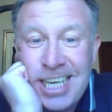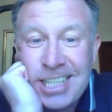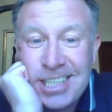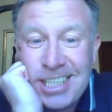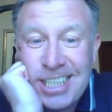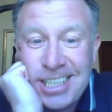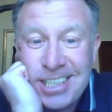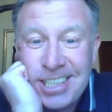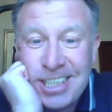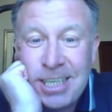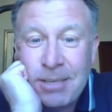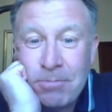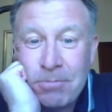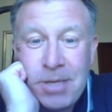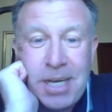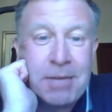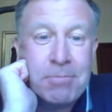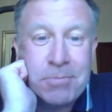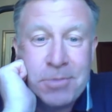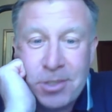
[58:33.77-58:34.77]
in Essex, and
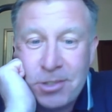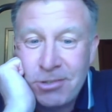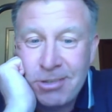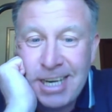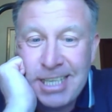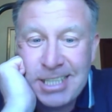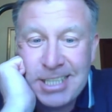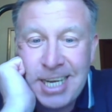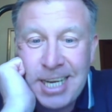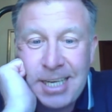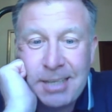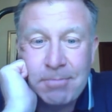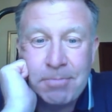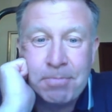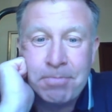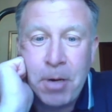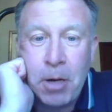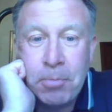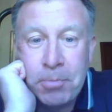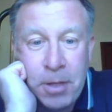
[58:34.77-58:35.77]
I'm dressed like
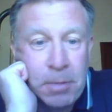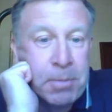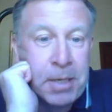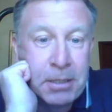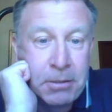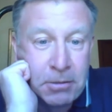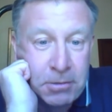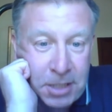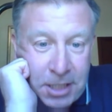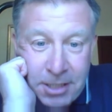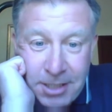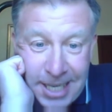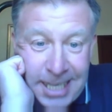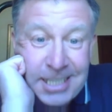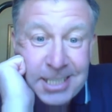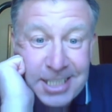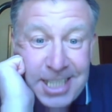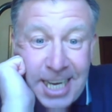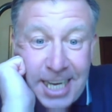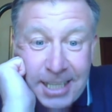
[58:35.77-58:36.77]
Bob the Builder,
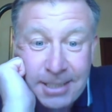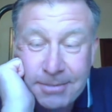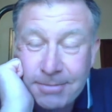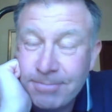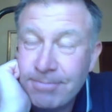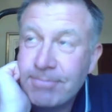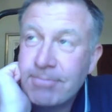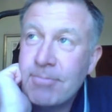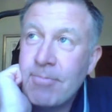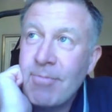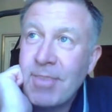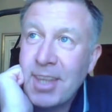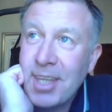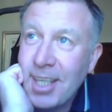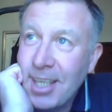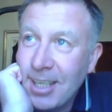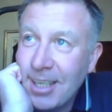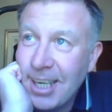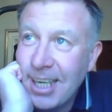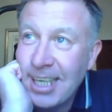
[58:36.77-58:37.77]
let's say,
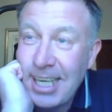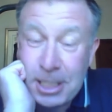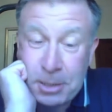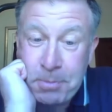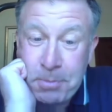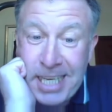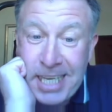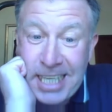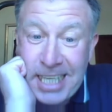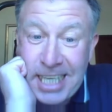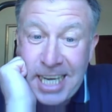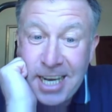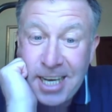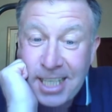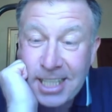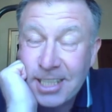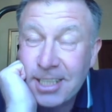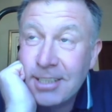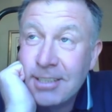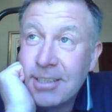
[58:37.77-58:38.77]
and that's being
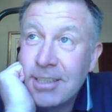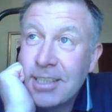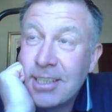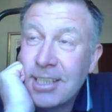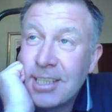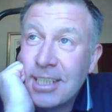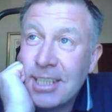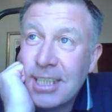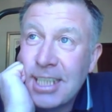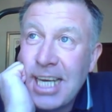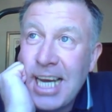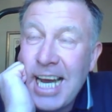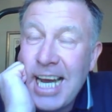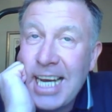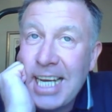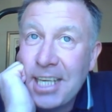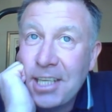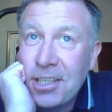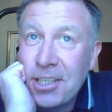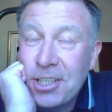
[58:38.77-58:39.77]
kind.
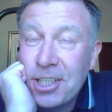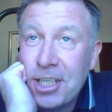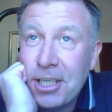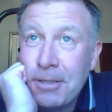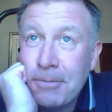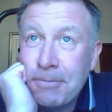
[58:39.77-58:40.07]
And